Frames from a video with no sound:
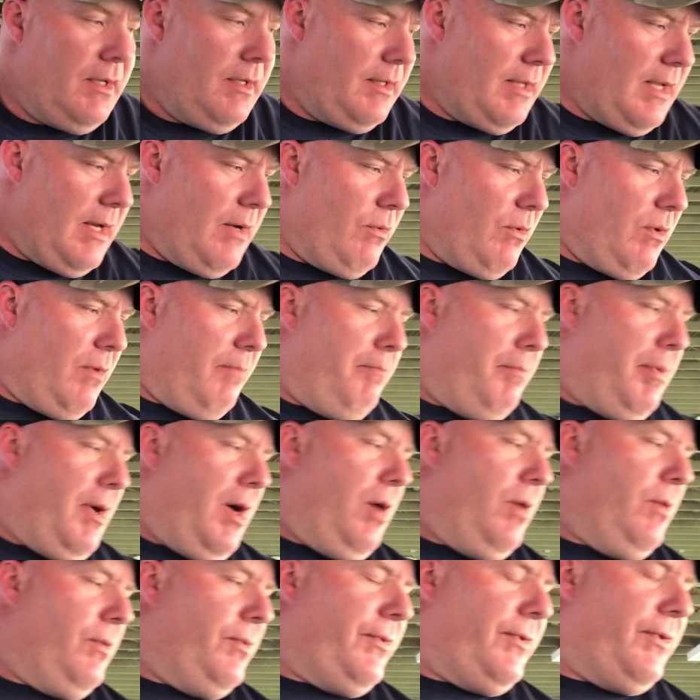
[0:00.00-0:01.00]
They were
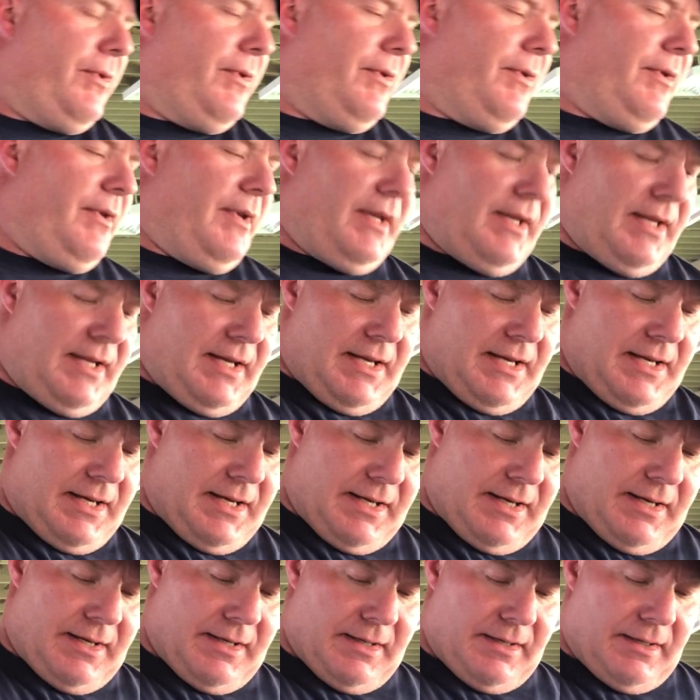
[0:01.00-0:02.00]
both
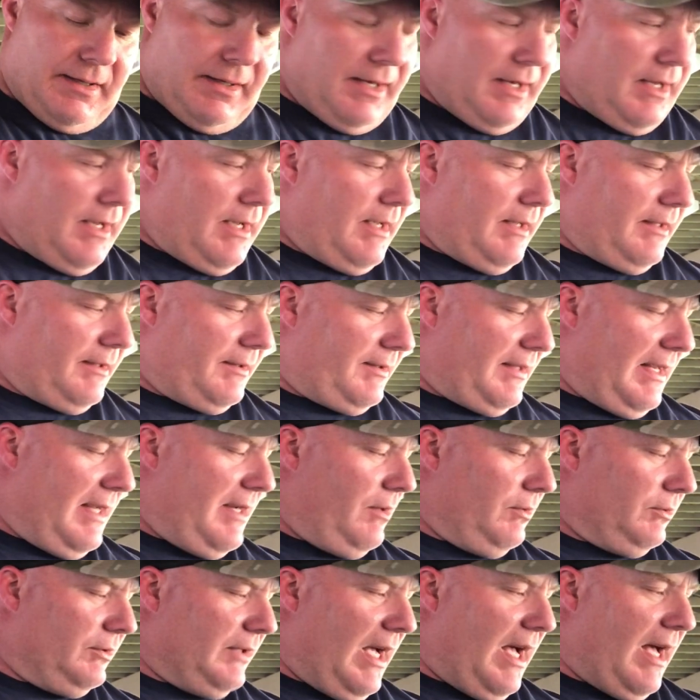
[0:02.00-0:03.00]
the
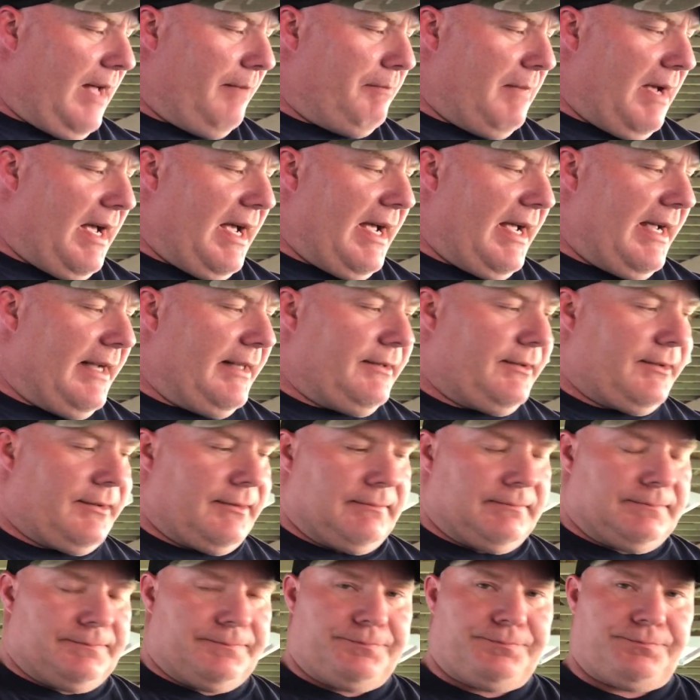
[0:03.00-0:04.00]
single dot mags.
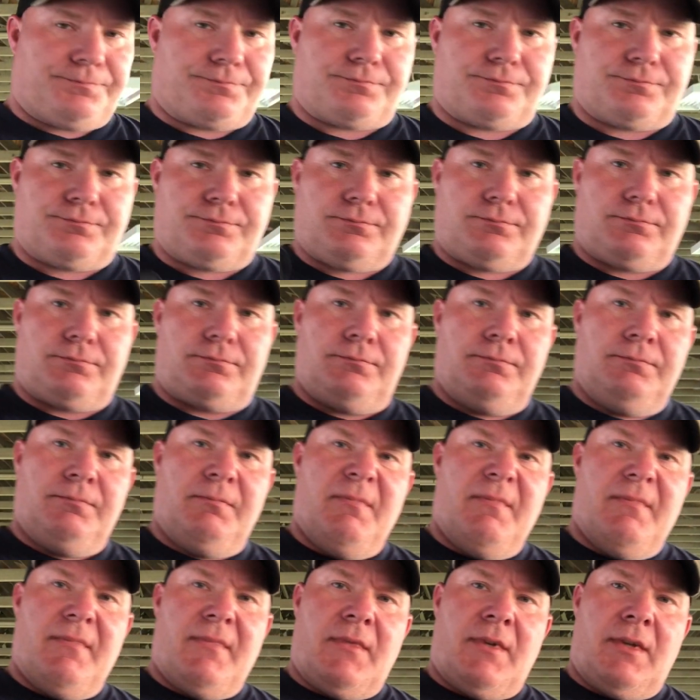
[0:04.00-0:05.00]

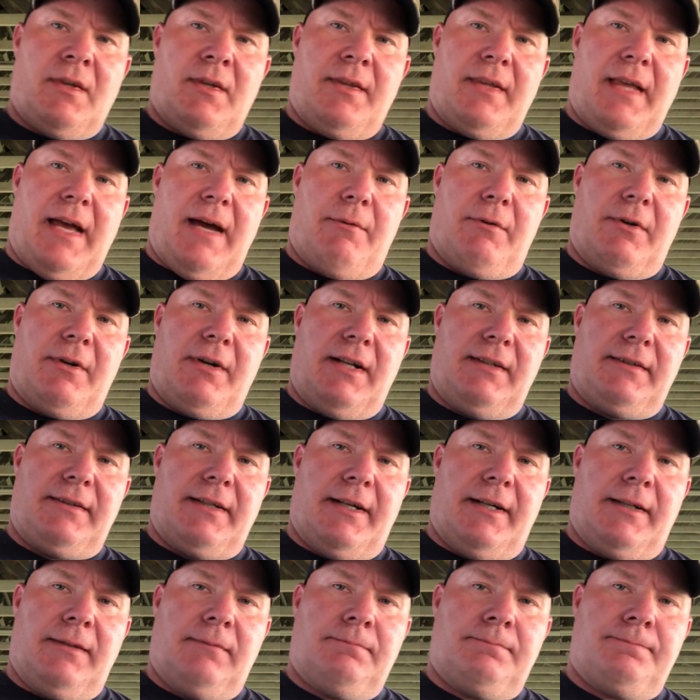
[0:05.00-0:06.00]
That one right
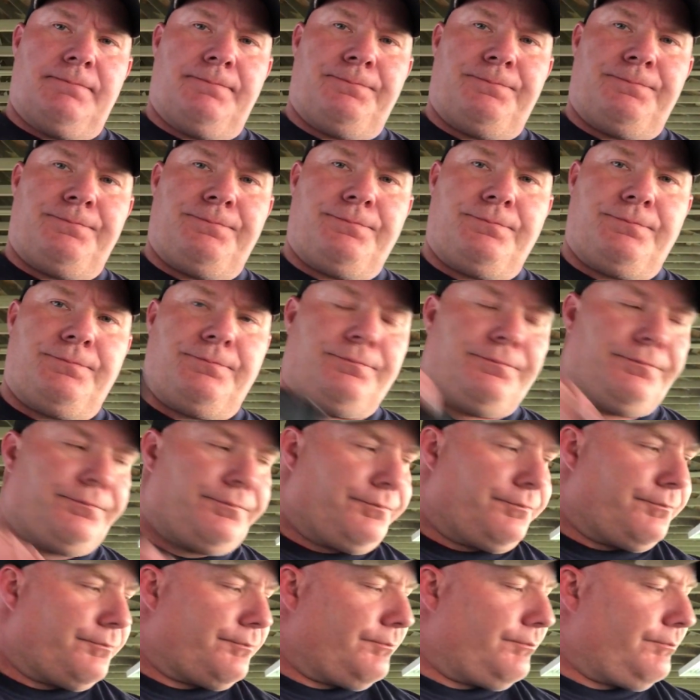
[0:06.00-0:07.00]
there,
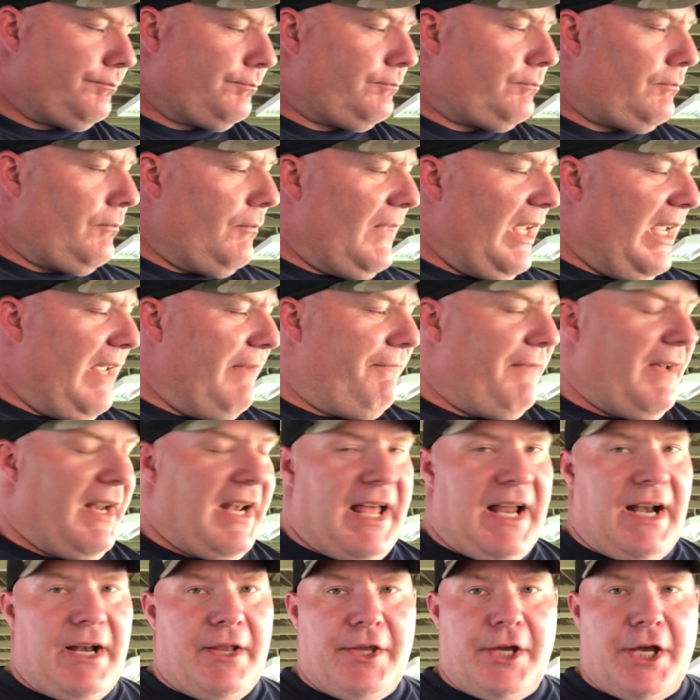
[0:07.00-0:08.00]
it fell
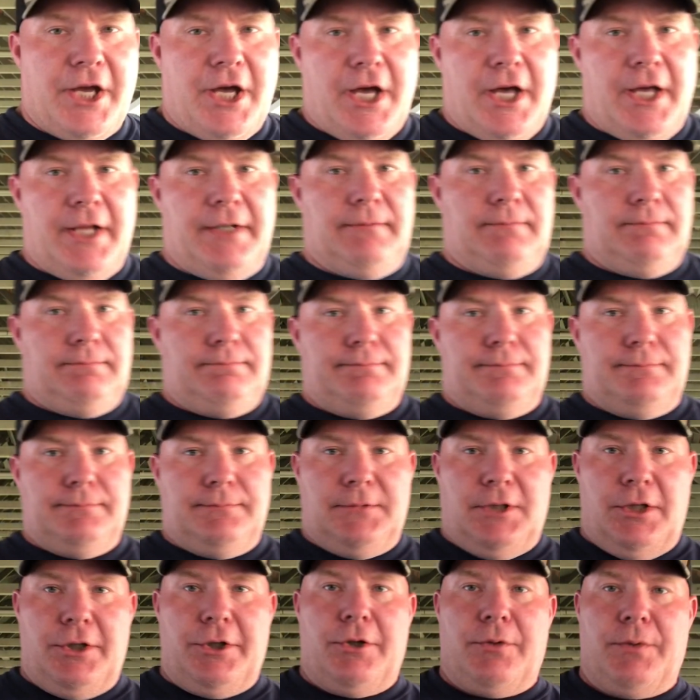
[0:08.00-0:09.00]
out of the gun
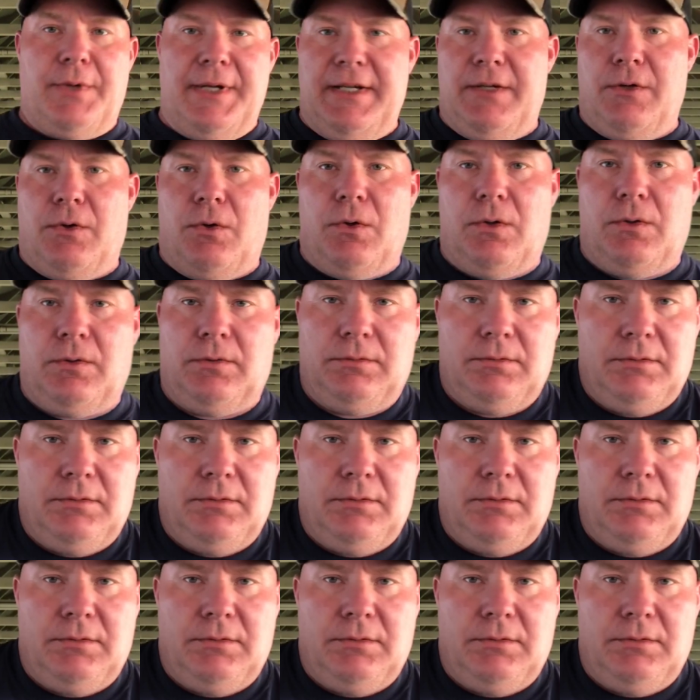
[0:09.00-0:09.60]
under recoil.